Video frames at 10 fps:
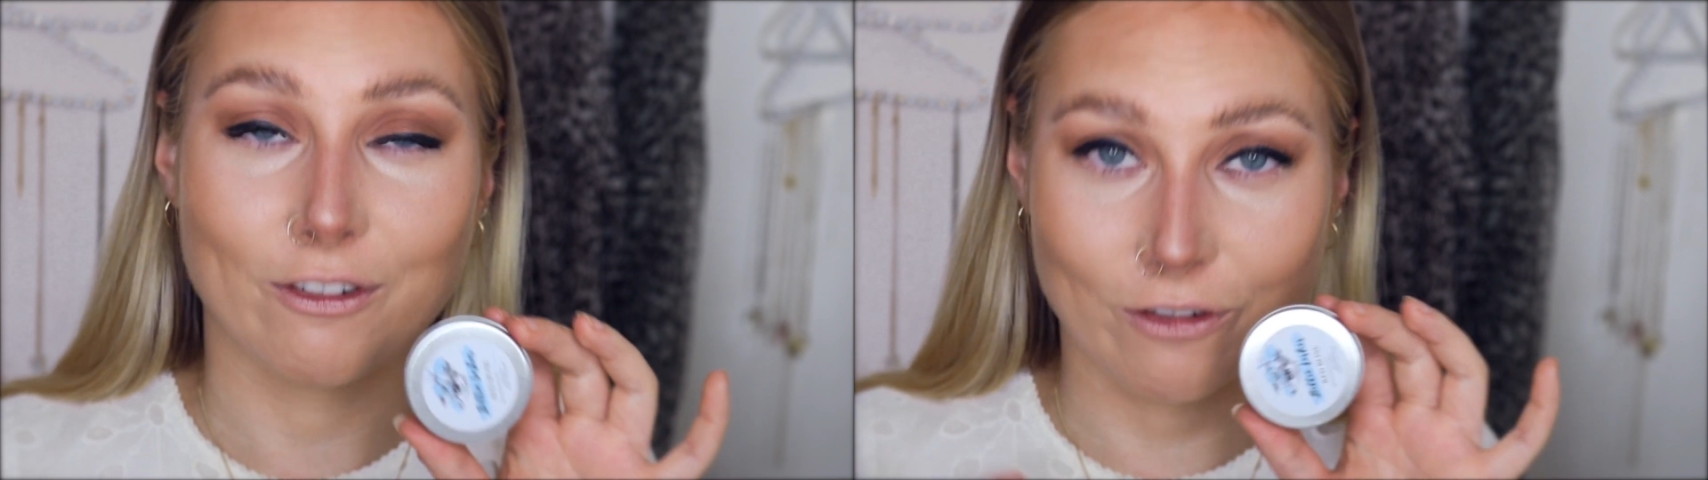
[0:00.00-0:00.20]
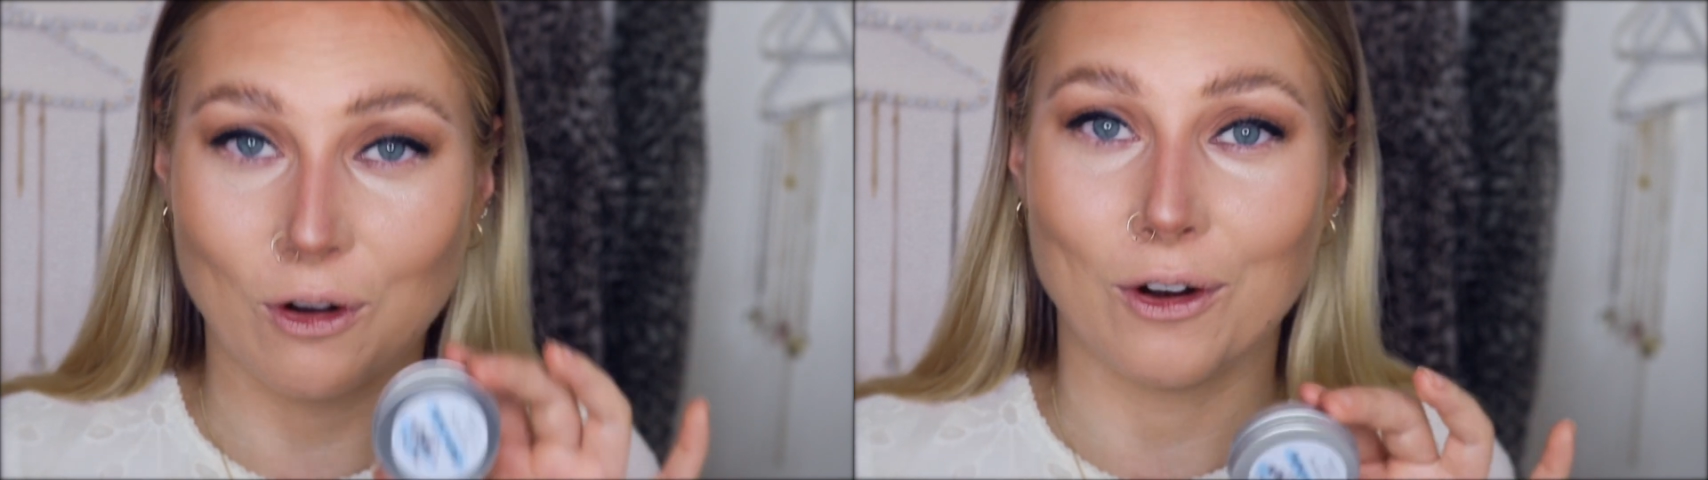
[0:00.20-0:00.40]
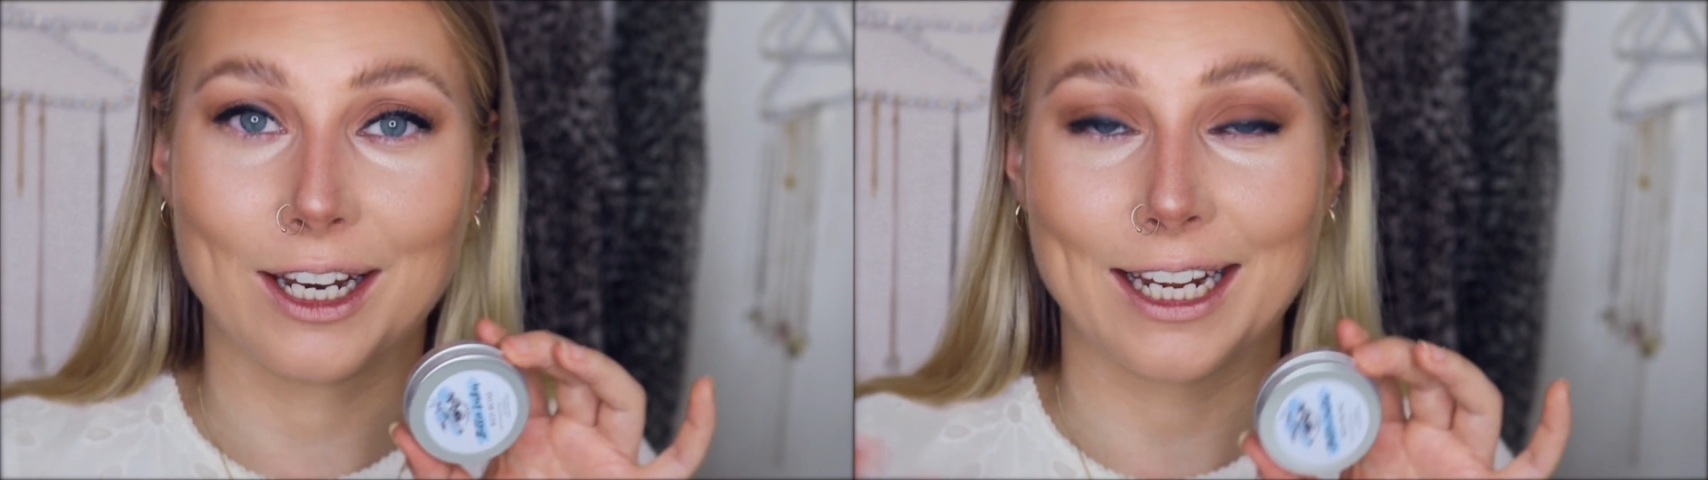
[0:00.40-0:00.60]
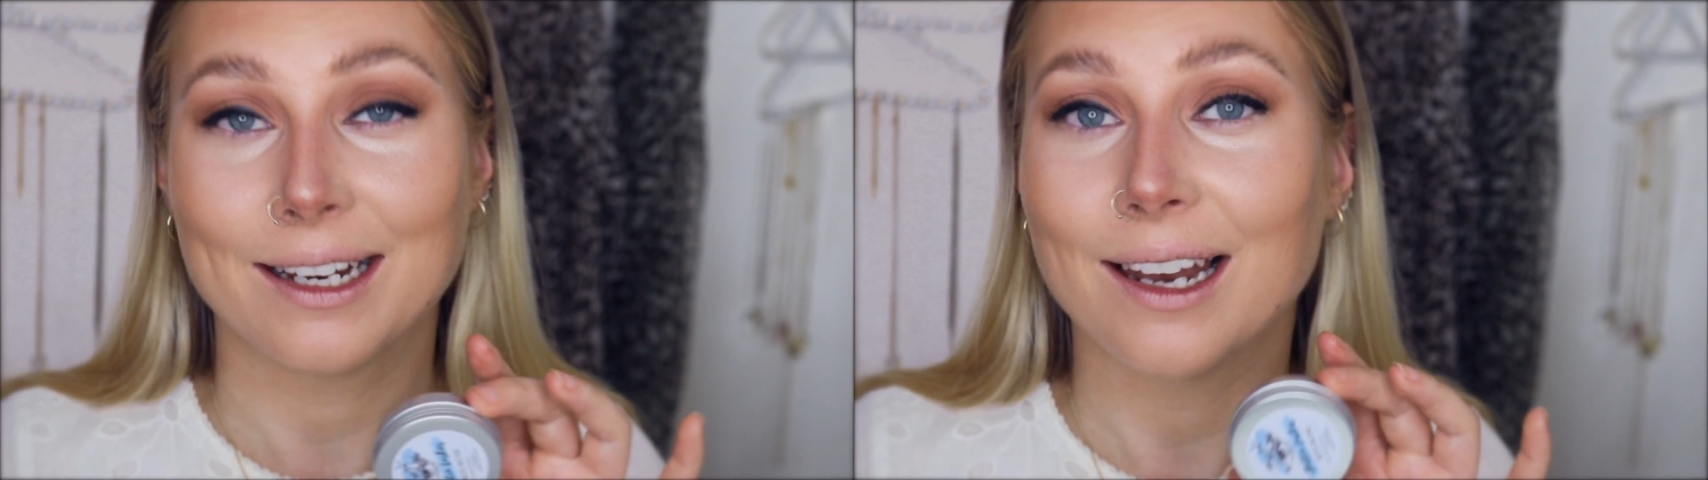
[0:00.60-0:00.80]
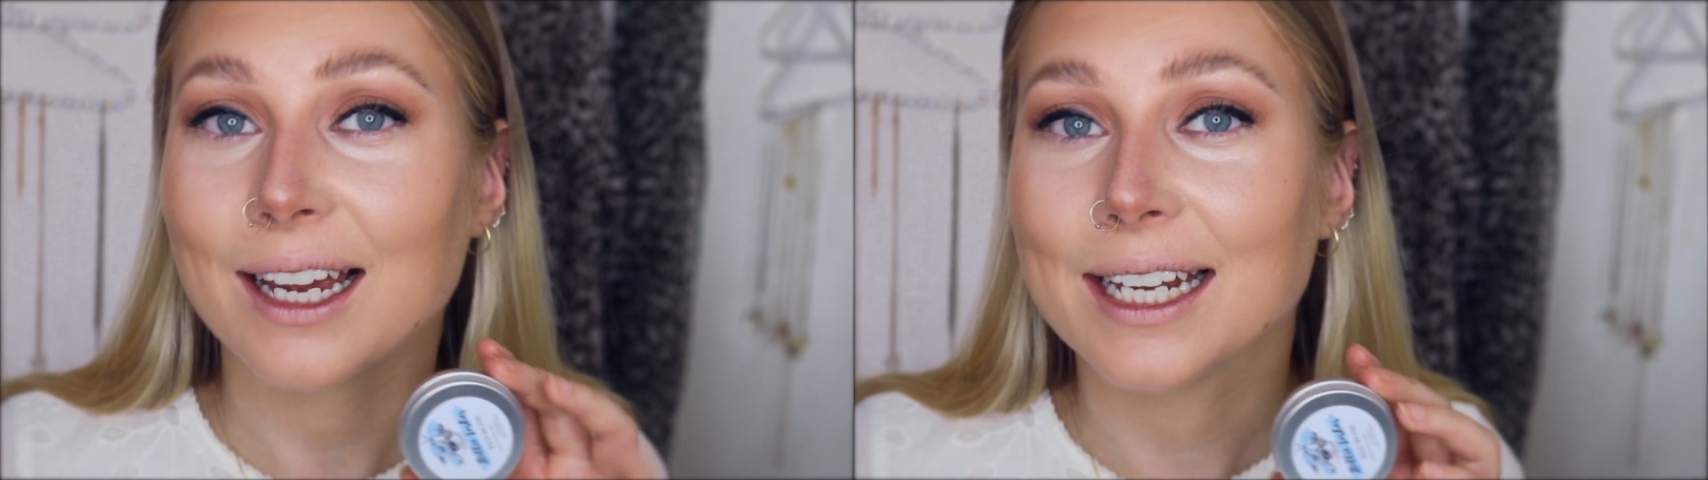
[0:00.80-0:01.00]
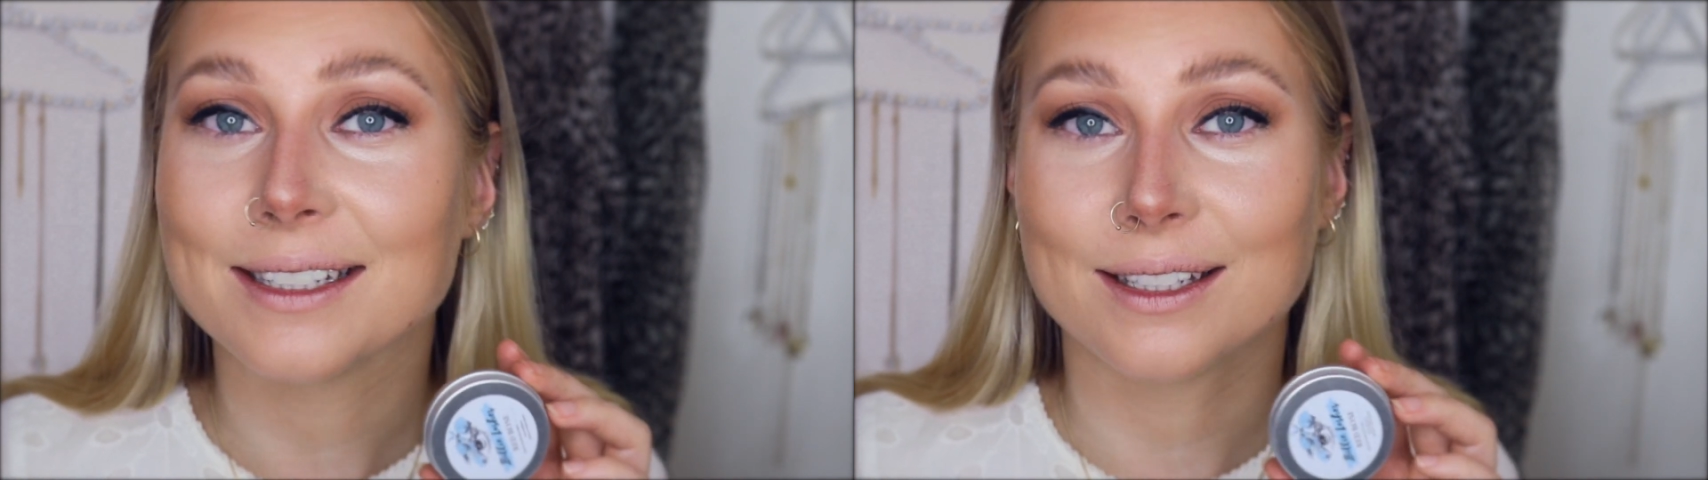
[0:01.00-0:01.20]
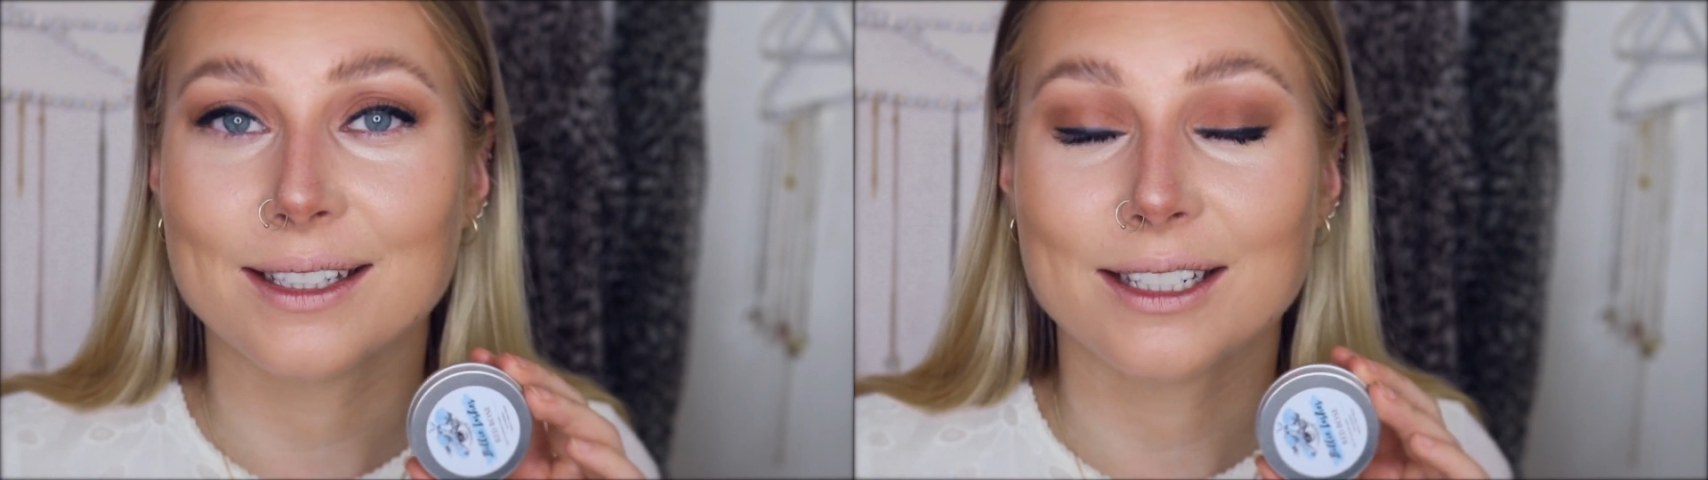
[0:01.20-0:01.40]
for like clients and